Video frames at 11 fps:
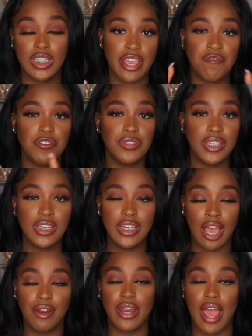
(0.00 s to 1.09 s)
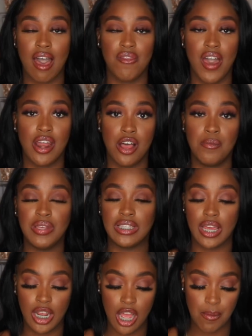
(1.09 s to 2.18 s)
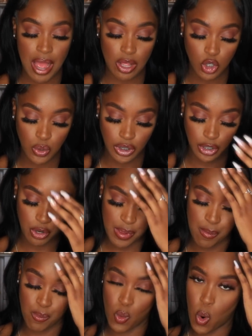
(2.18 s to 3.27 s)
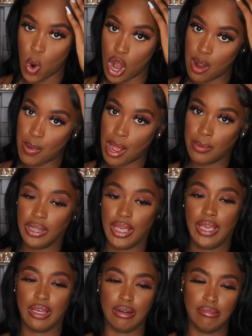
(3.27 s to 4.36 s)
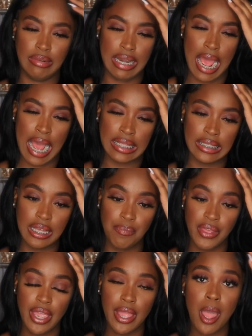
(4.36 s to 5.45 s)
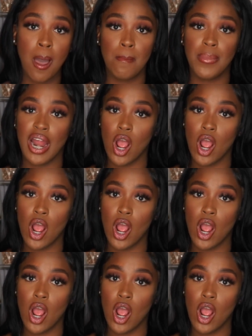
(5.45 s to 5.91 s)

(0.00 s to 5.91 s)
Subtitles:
Like if you sit down and add that up, it's gonna come out to a little bit more, probably like 9 something, but